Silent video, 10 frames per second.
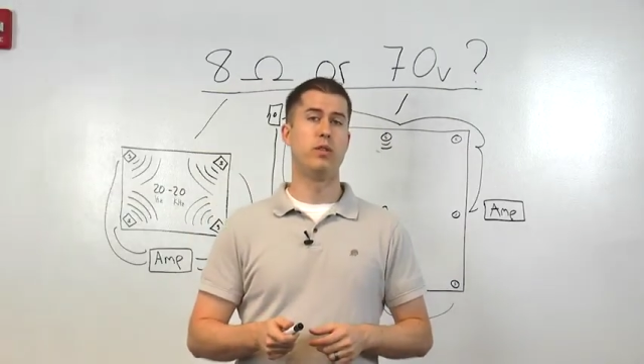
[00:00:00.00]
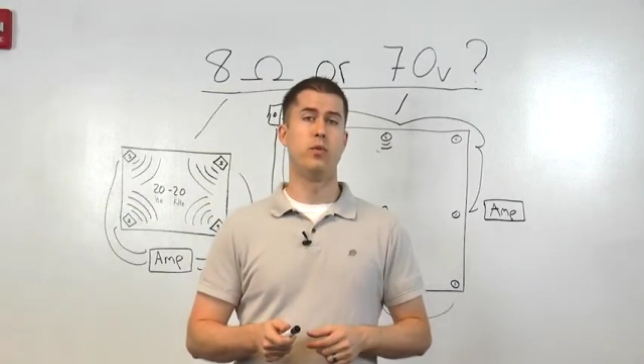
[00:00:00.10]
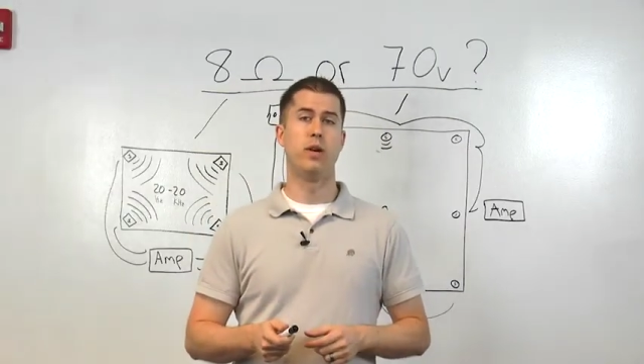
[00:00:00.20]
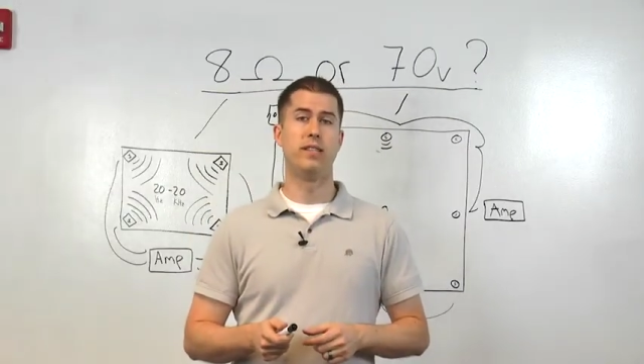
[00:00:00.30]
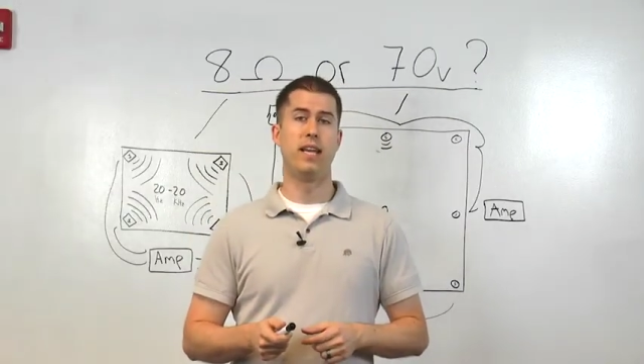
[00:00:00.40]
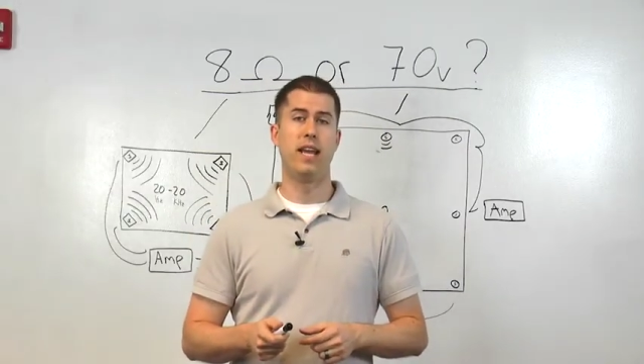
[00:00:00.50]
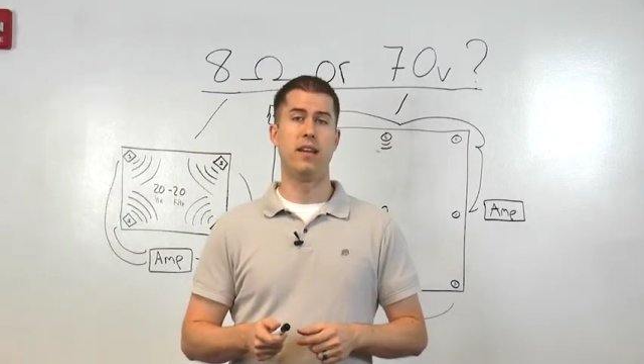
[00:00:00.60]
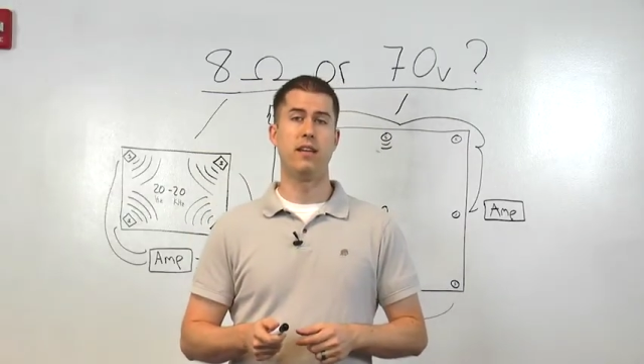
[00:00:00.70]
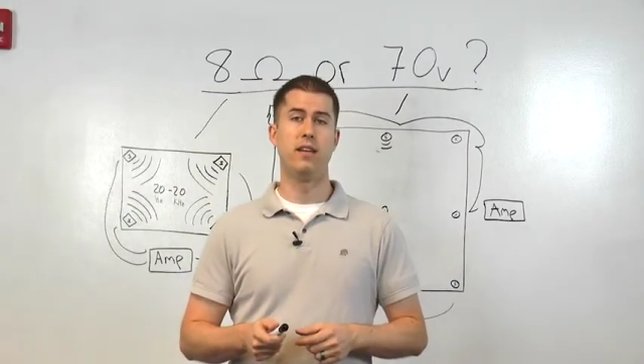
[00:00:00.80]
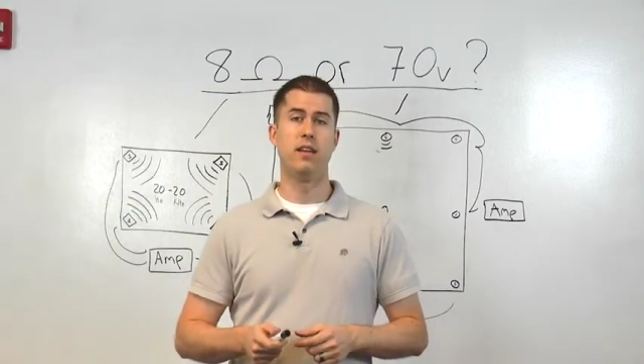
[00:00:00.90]
you want to
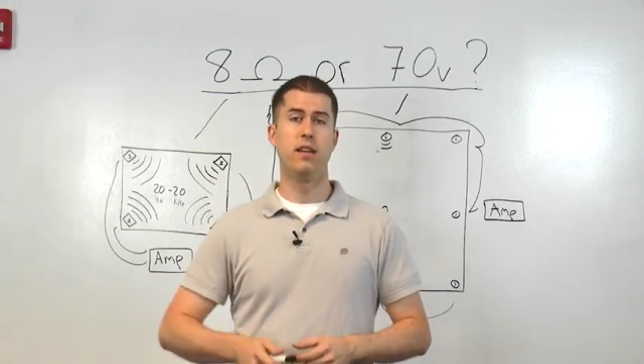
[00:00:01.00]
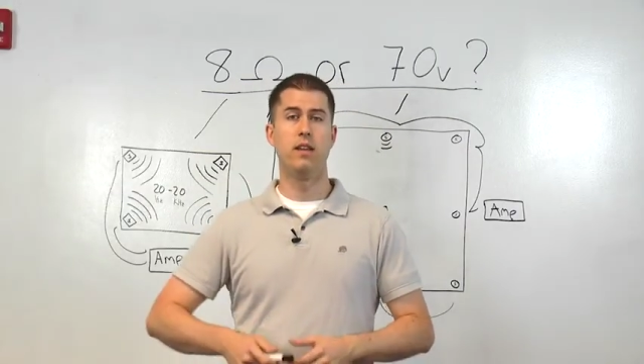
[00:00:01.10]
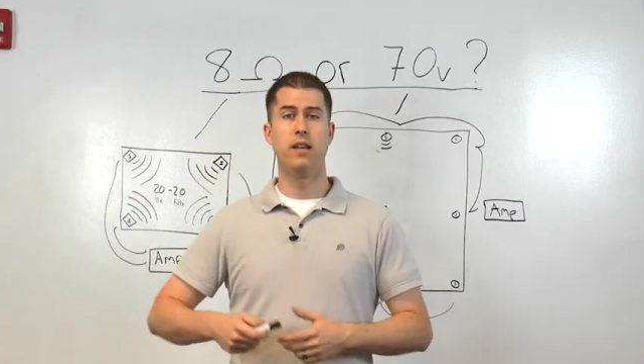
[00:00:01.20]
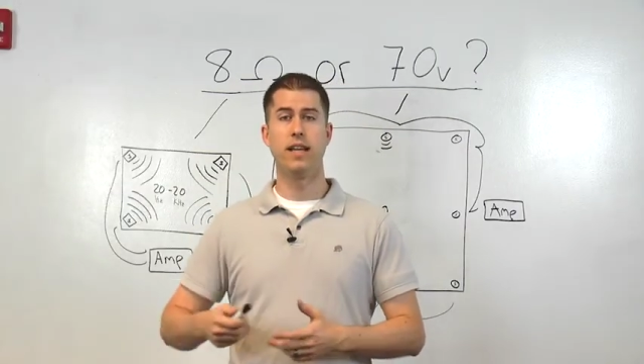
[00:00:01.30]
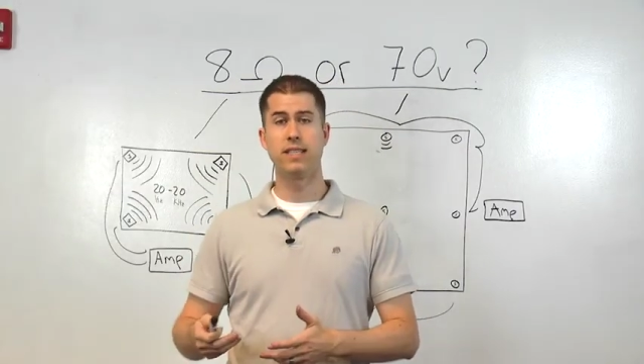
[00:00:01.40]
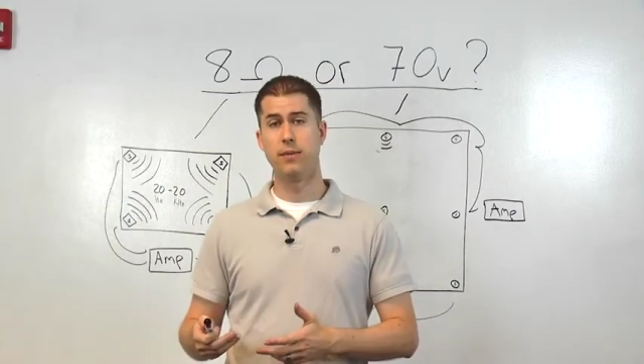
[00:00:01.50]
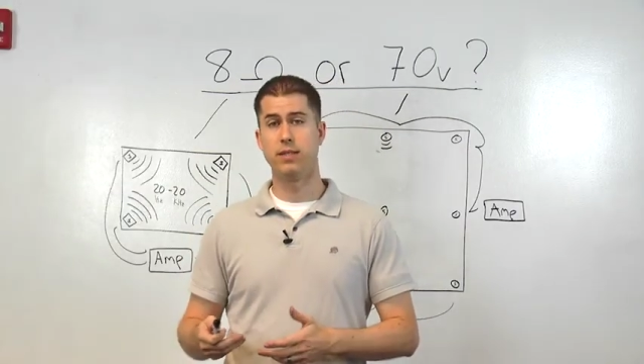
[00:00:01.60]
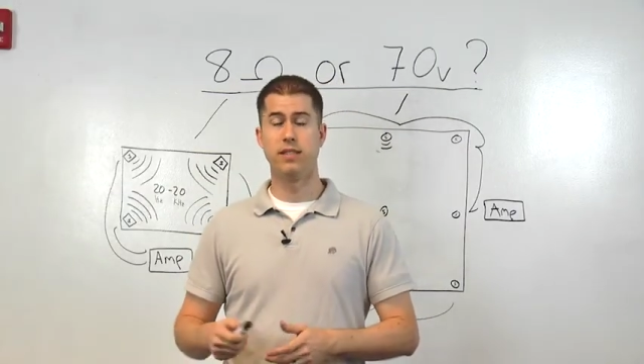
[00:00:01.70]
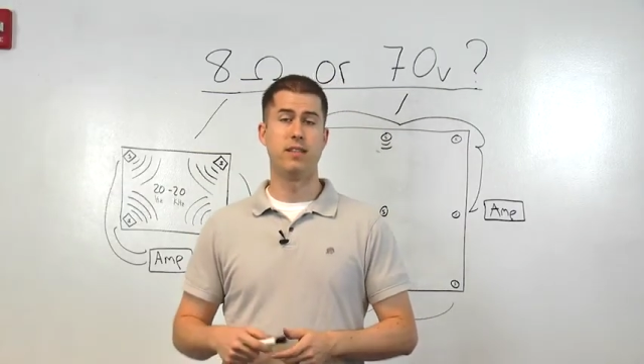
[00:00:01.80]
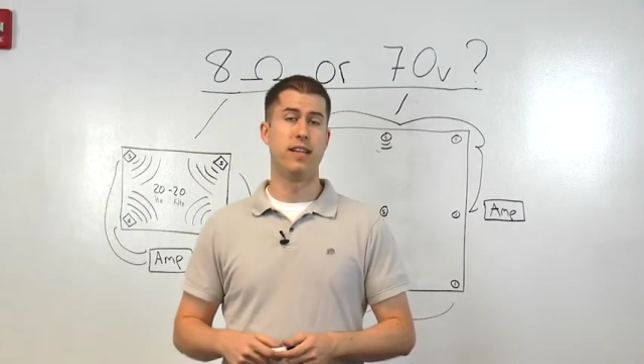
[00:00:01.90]
take, the next step is
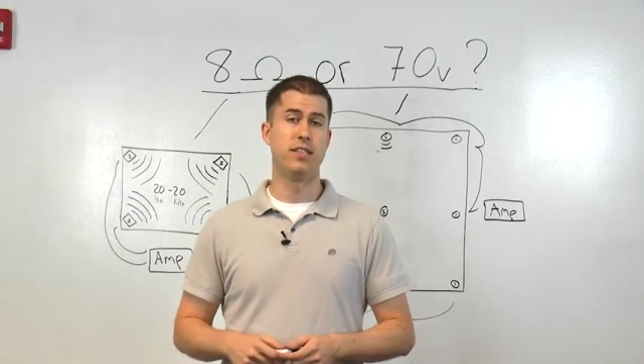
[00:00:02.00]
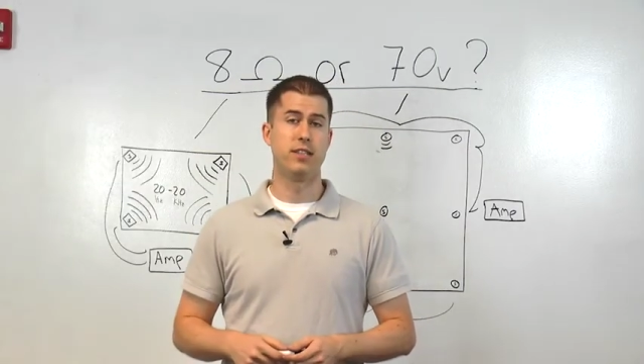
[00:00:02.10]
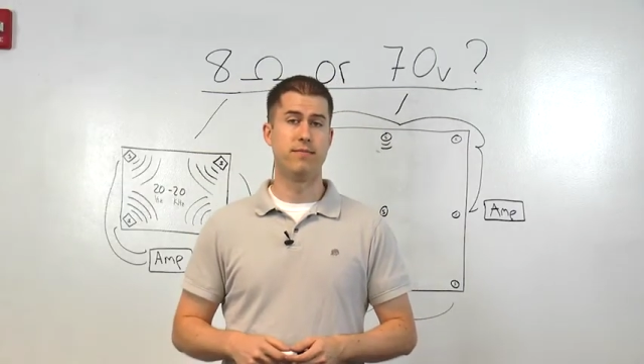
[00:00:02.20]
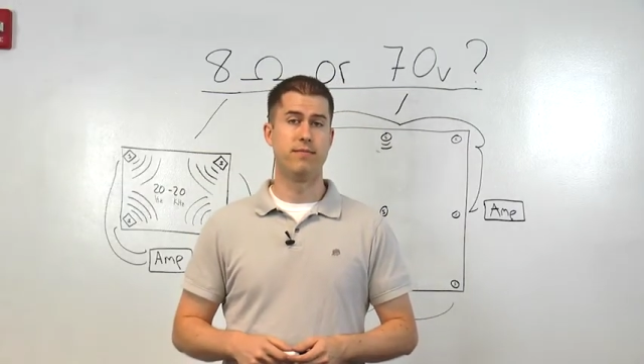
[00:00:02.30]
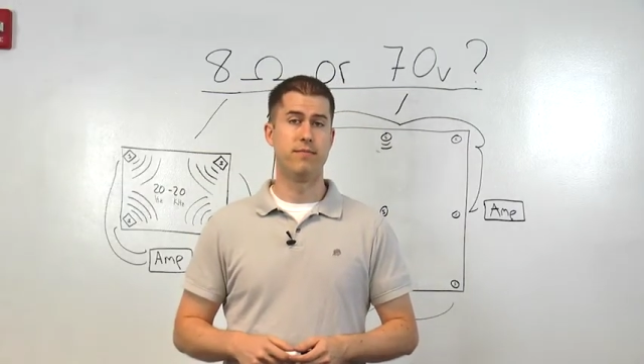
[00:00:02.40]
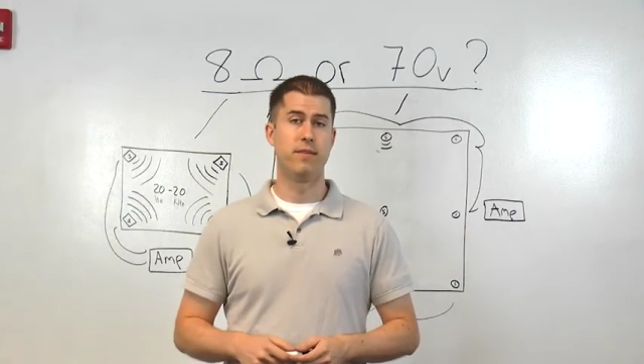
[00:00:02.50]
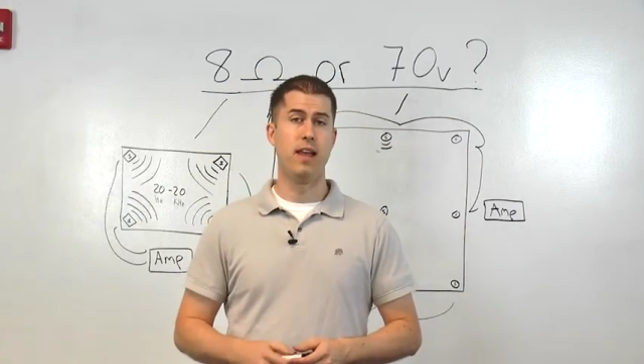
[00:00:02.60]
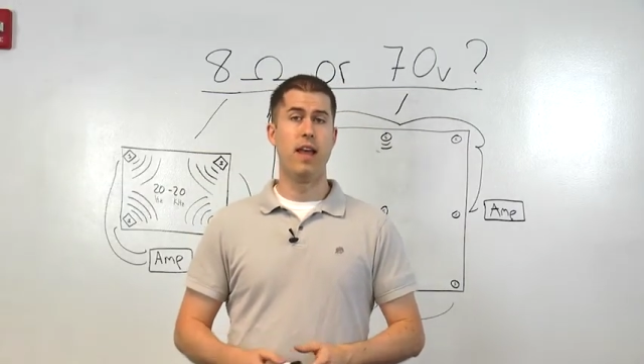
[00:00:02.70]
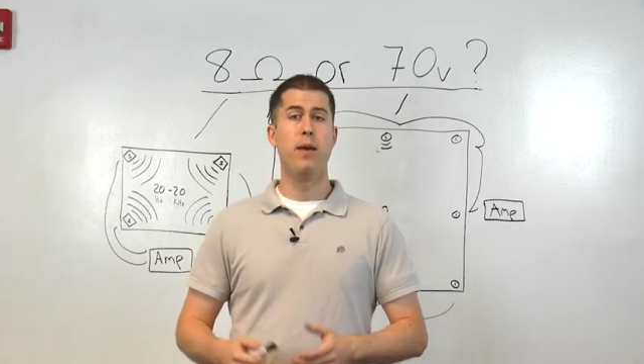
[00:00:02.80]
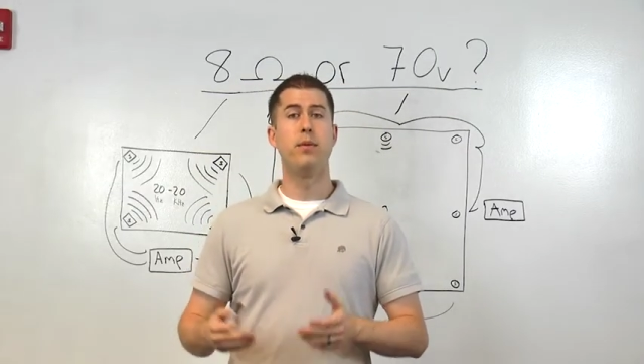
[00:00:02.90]
installation.
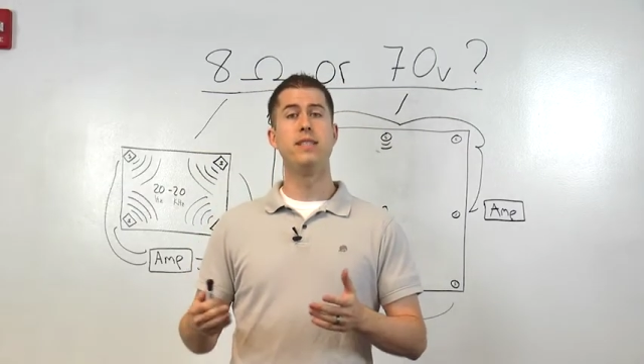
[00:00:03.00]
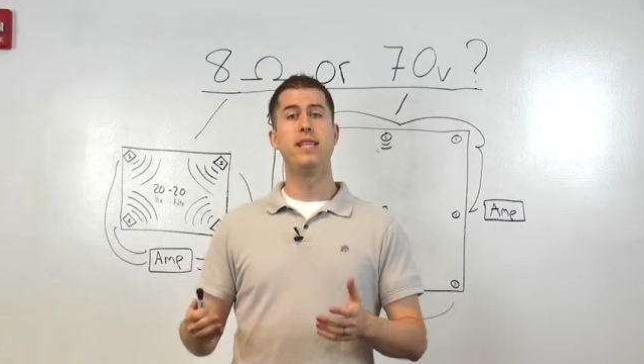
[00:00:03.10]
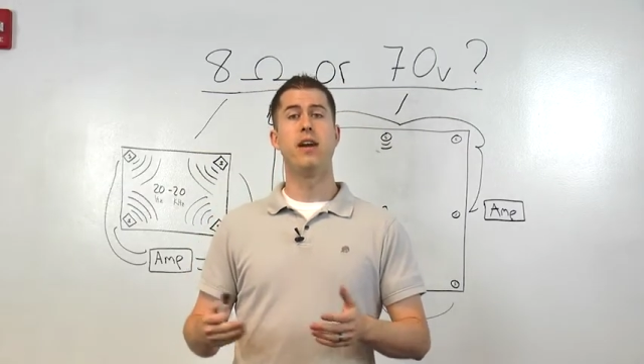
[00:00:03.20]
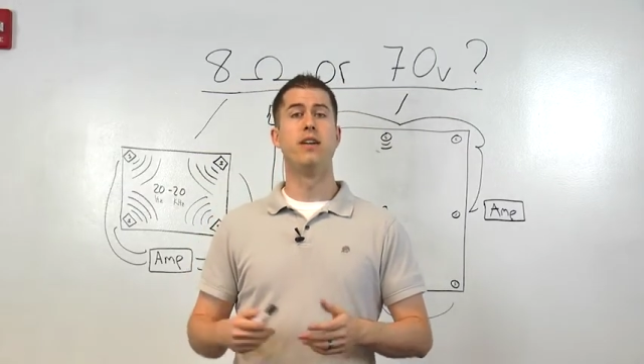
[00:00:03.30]
Please see our